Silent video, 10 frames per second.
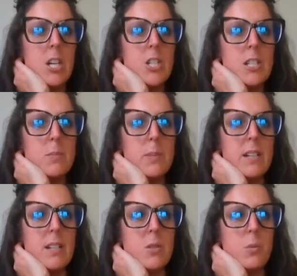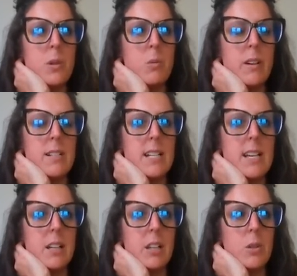just because we want to say
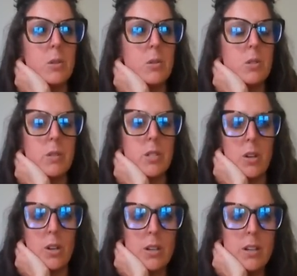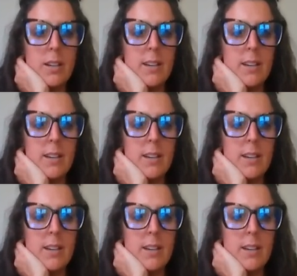hello to a dog